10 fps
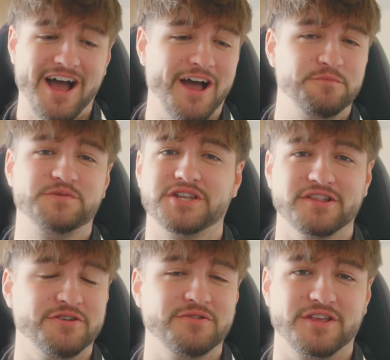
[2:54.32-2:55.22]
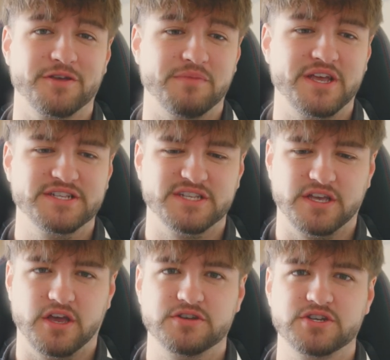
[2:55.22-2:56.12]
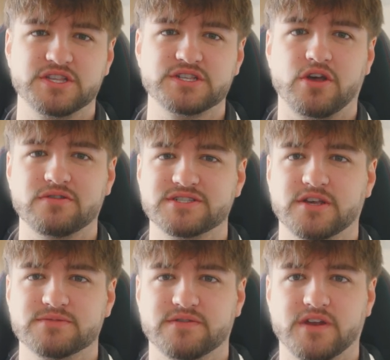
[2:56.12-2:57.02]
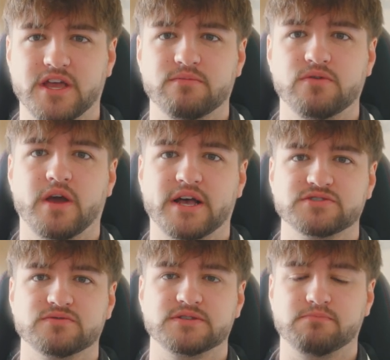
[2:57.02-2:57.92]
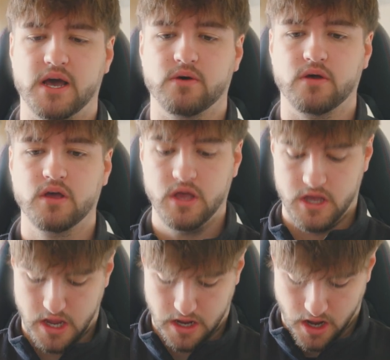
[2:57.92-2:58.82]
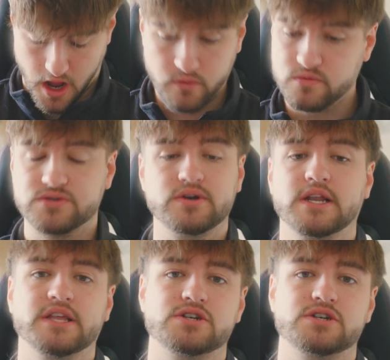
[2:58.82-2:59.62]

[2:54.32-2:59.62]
absolutely amazing, and just this concept of an ape who has all this power, I was really